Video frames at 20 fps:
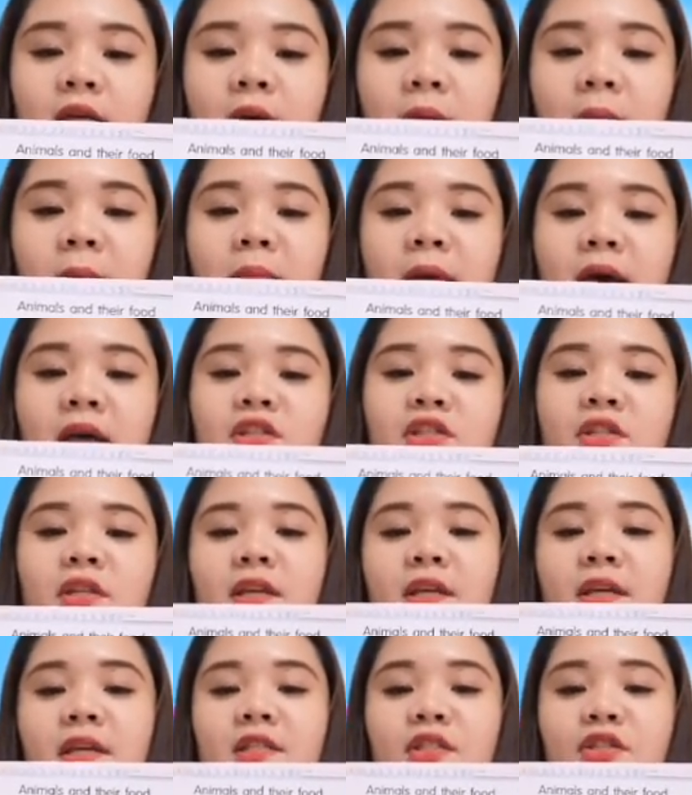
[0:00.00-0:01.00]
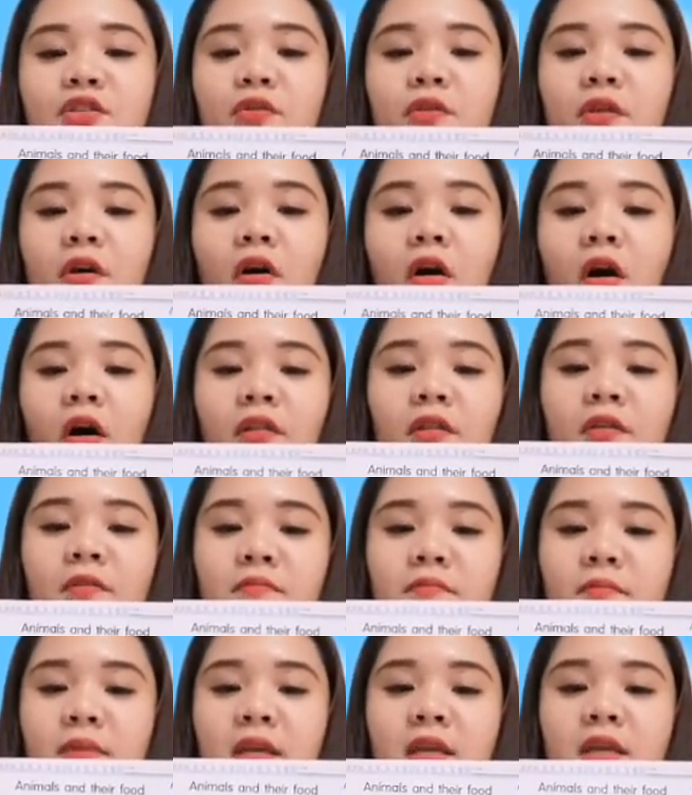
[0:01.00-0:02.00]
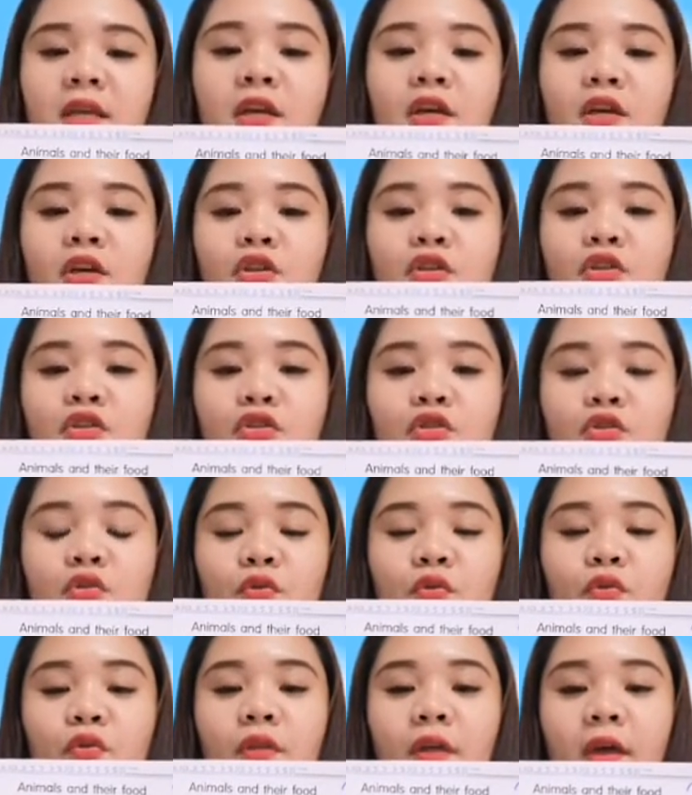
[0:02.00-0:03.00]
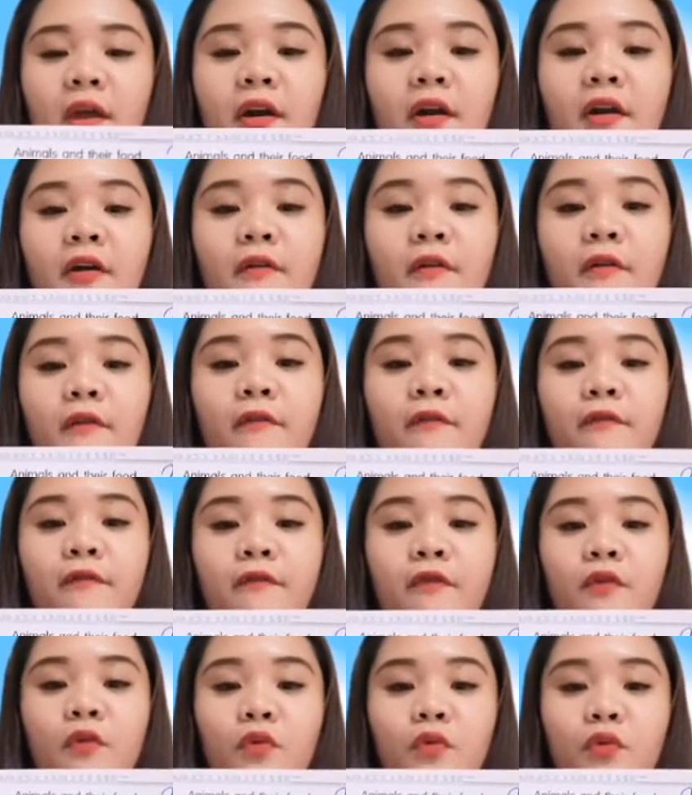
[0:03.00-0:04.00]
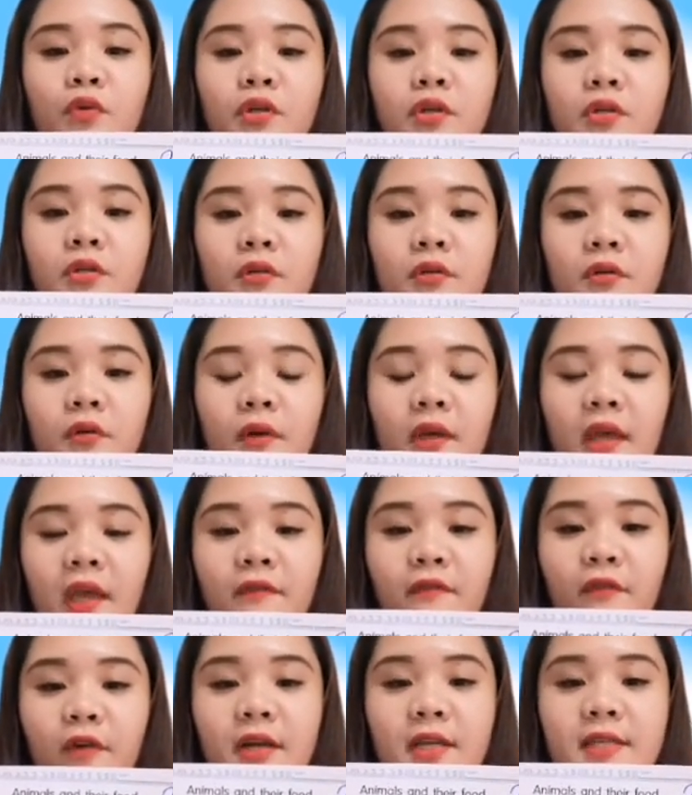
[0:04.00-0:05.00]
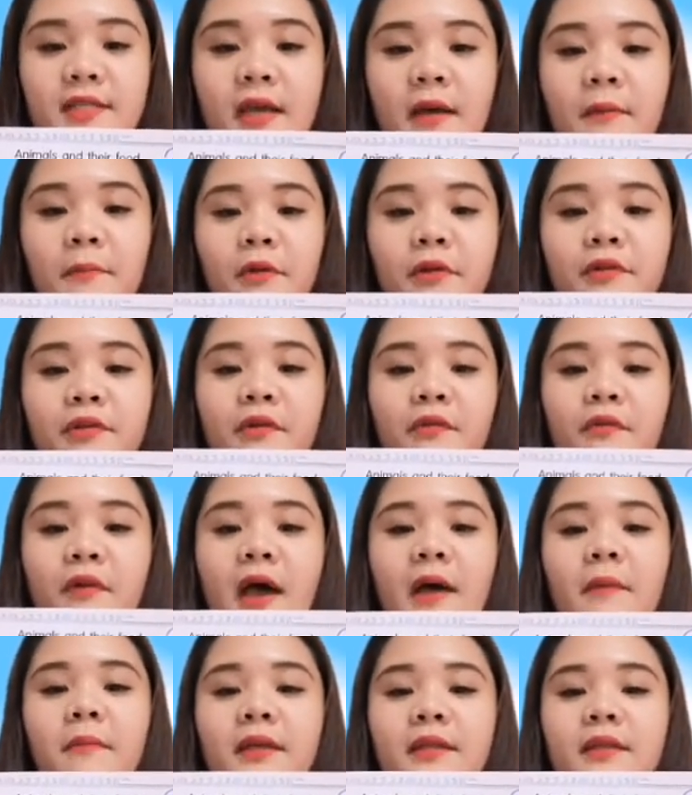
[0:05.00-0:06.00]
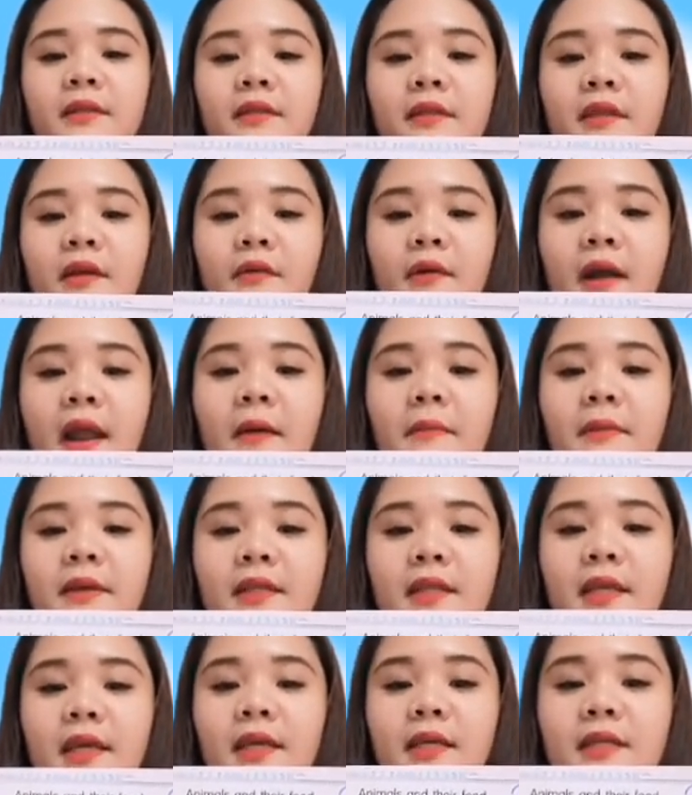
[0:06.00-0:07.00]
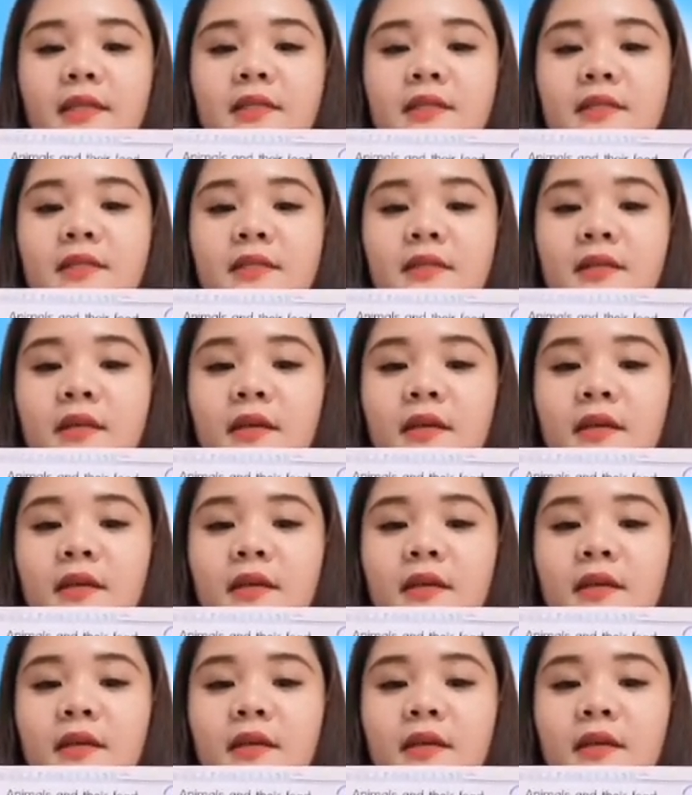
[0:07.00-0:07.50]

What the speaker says: match it to the column B to their food. Okay, for example, the rabbit. The rabbit eats